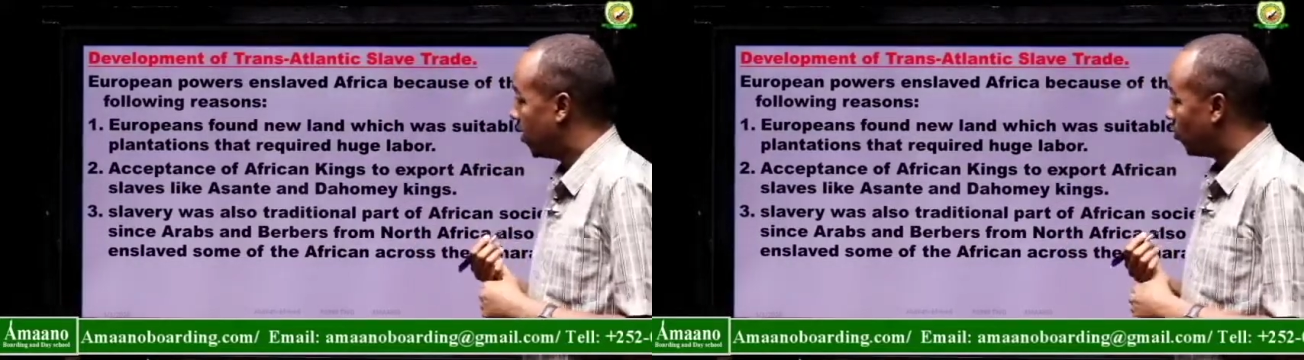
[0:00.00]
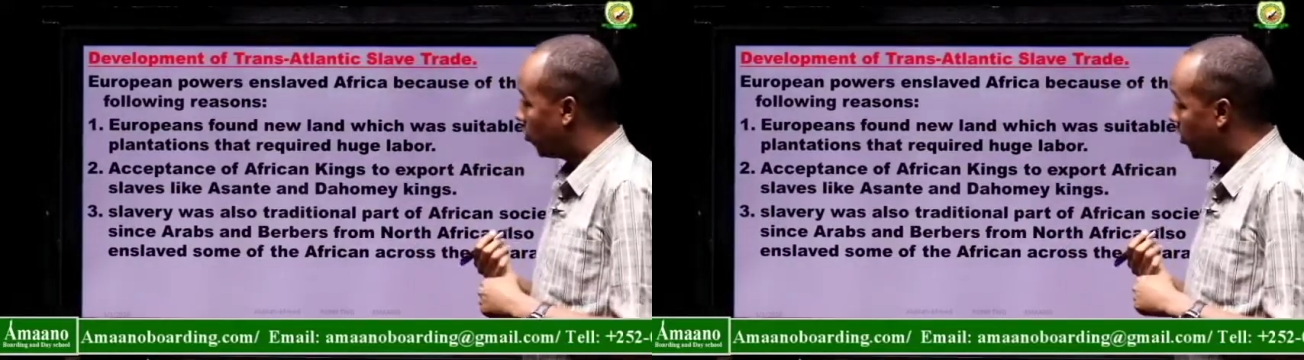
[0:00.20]

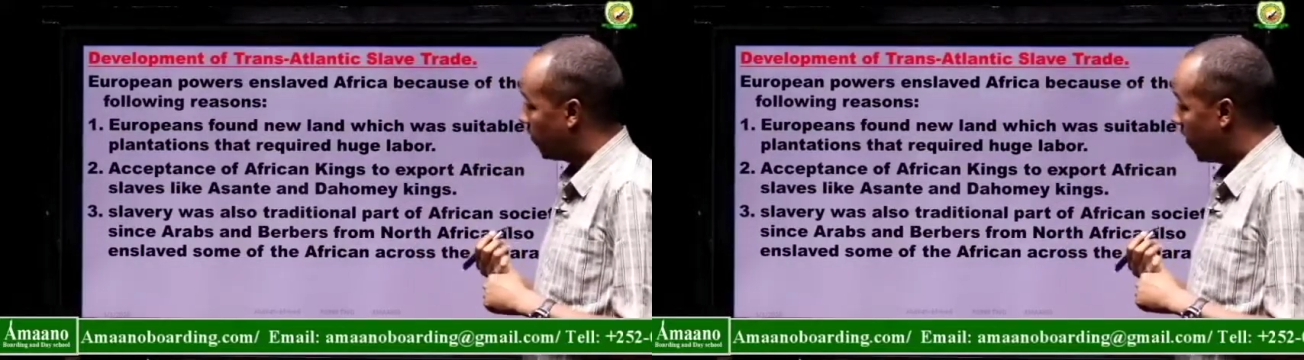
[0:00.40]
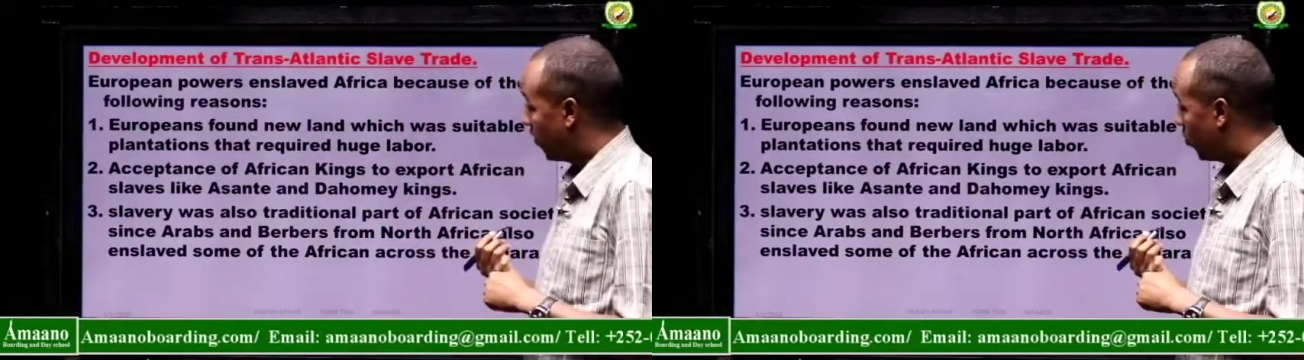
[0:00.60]
So the
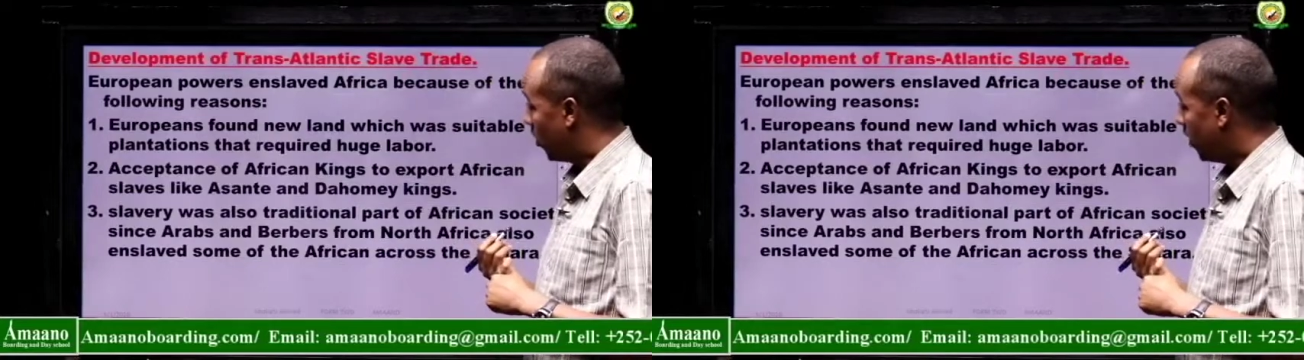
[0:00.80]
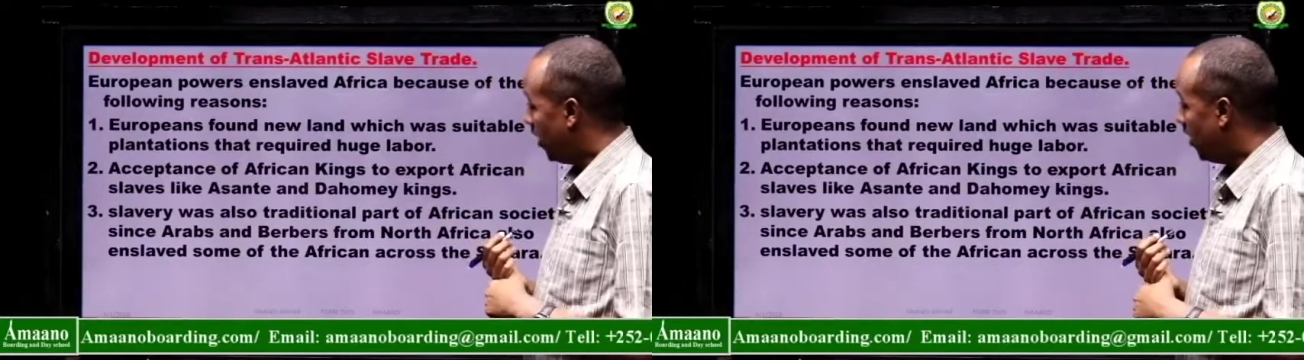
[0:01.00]
first
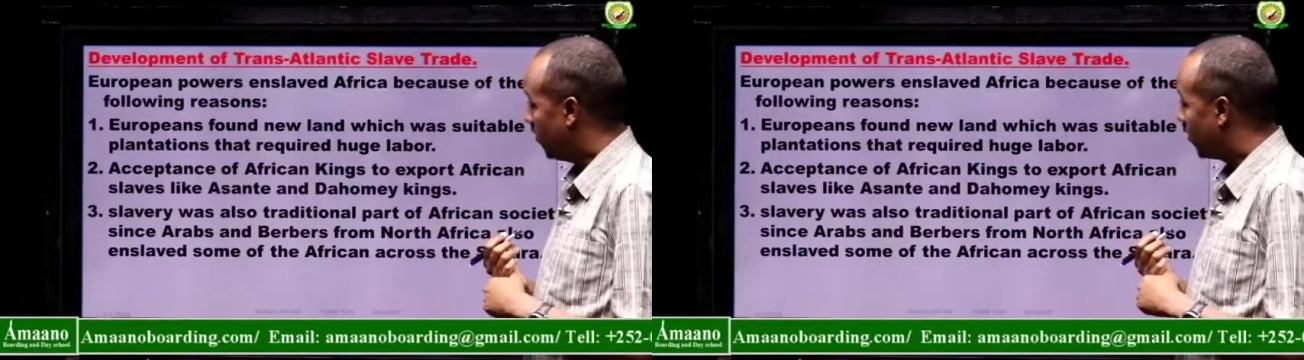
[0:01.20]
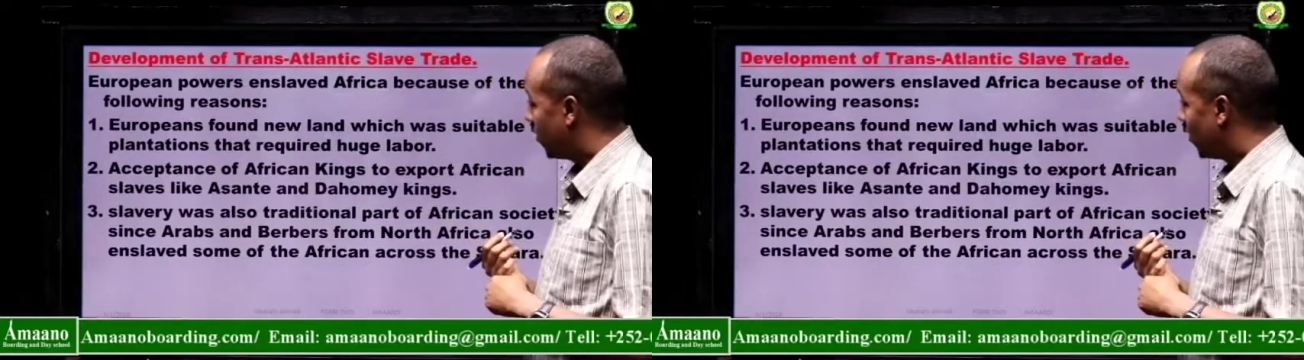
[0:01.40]
one
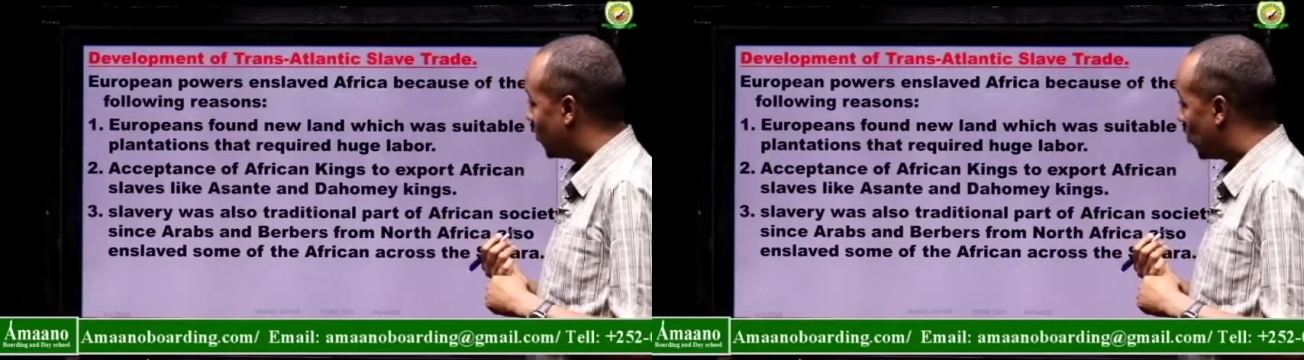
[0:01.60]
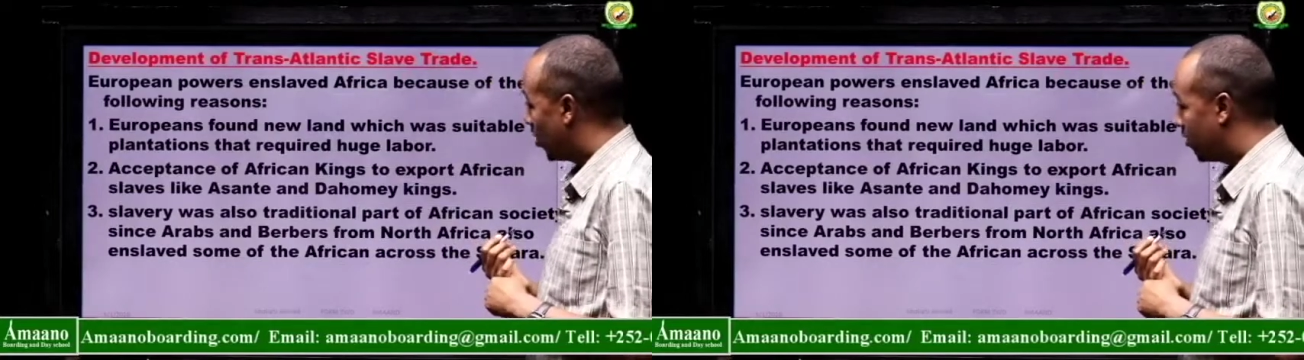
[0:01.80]
is,
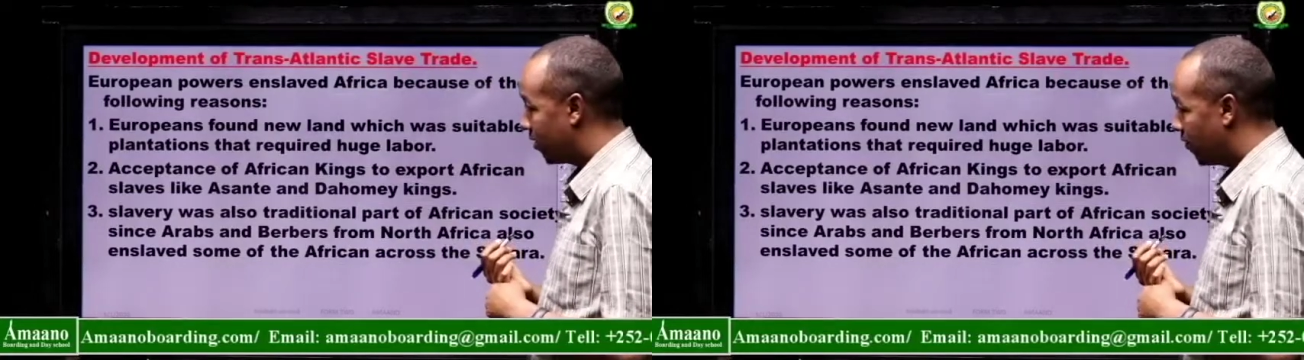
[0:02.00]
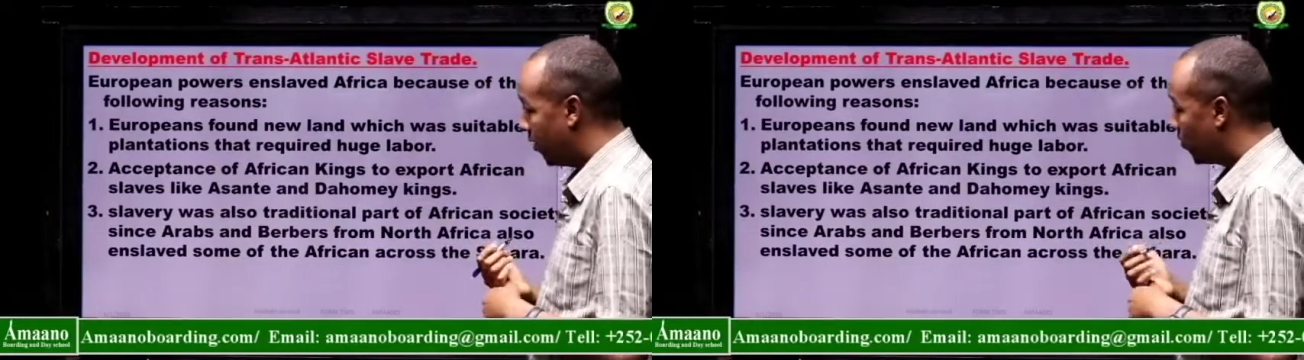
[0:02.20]
what's
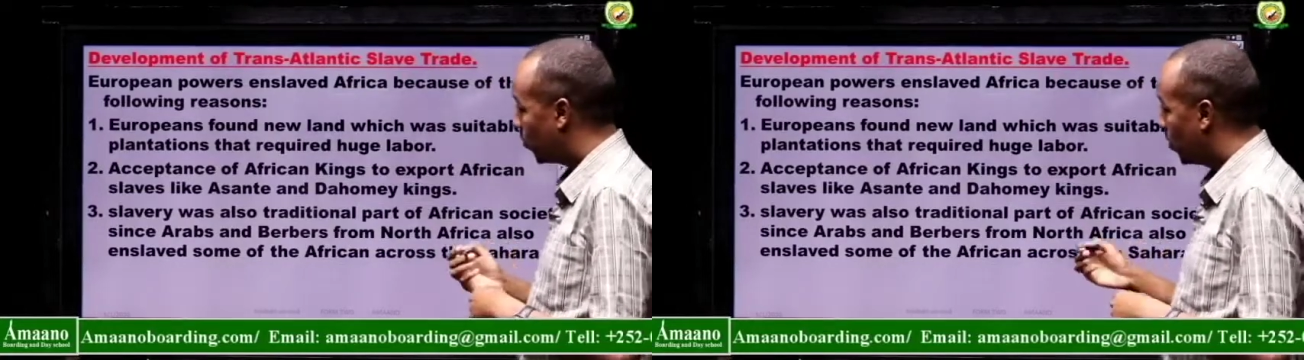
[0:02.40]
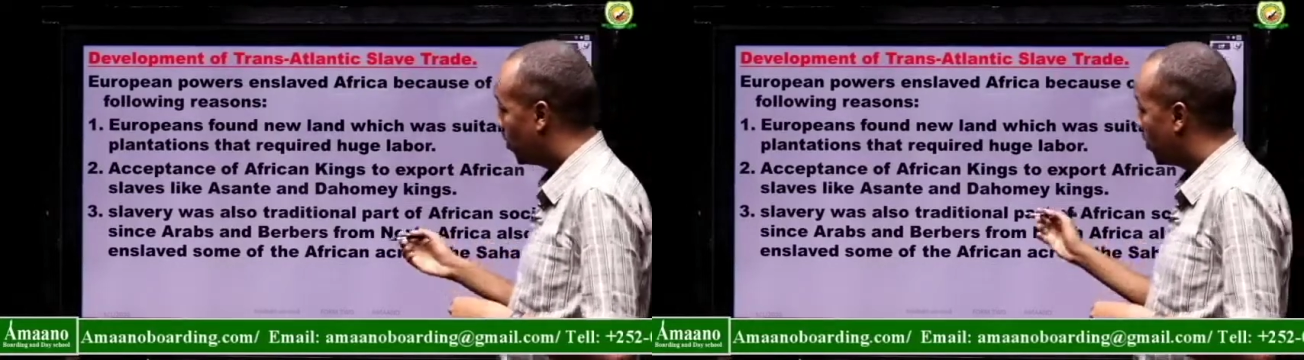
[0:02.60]
the first
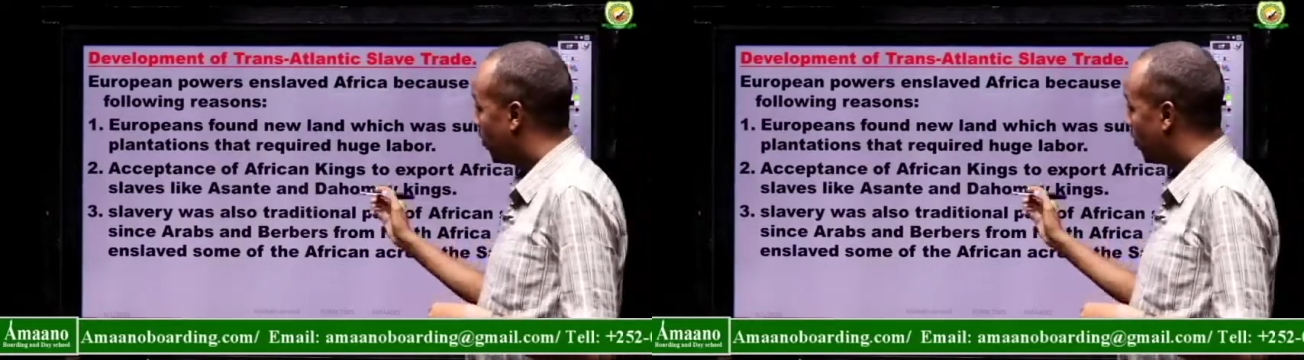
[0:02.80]
one?